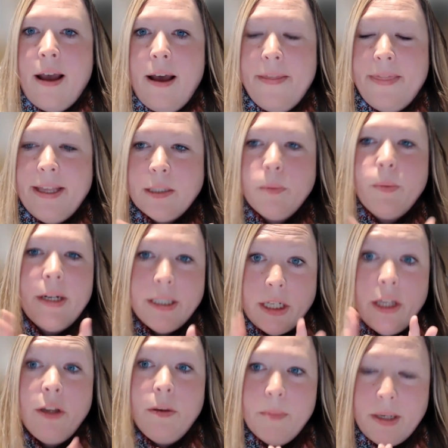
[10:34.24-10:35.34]
This word
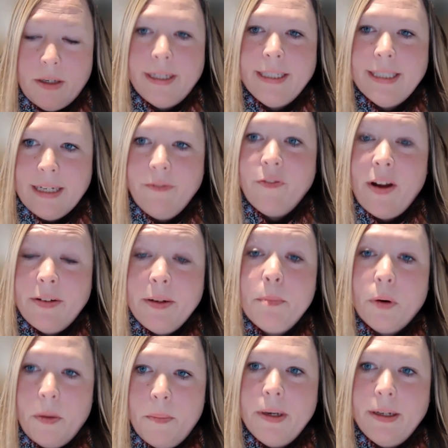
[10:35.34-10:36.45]
humanizing very
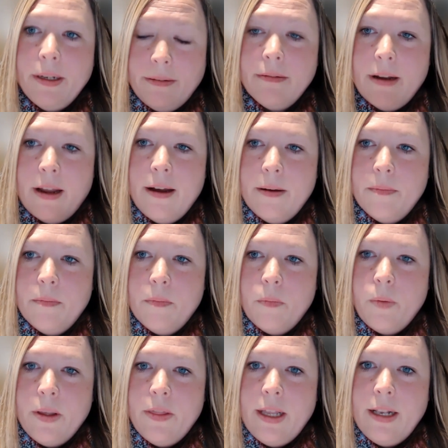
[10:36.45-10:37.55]
prominent
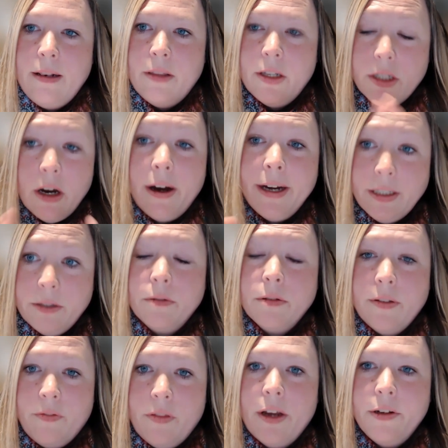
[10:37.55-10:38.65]
within the titles
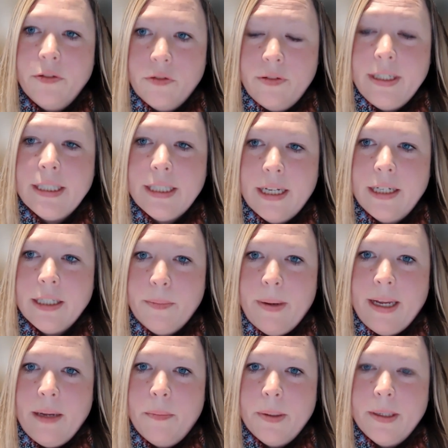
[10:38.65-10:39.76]
of those research
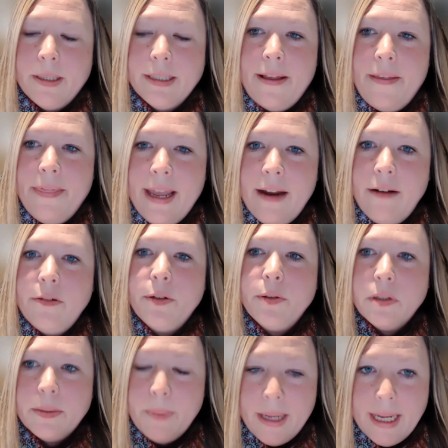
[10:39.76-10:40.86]
papers, and they're all
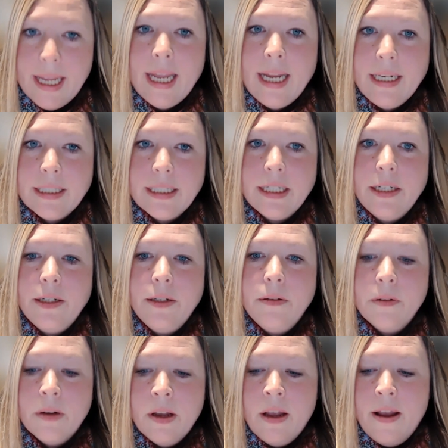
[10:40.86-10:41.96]
speaking
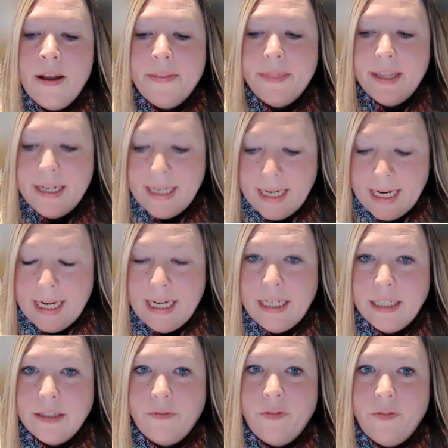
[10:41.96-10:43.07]
to the
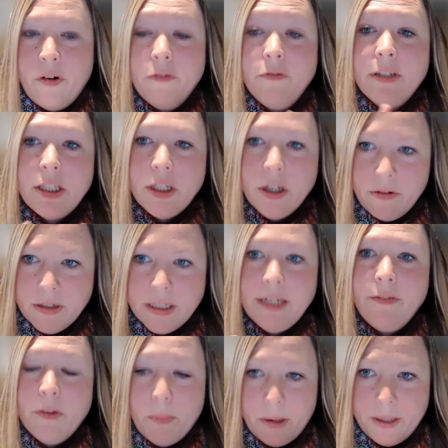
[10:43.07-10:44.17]
need for
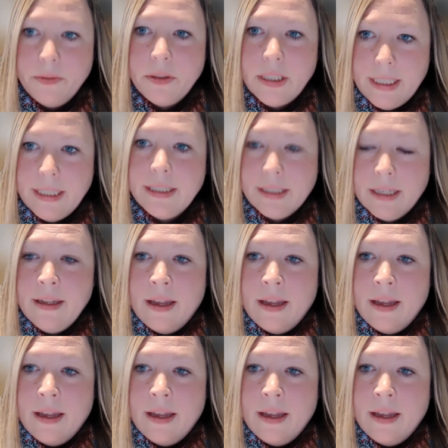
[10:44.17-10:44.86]
restorative approaches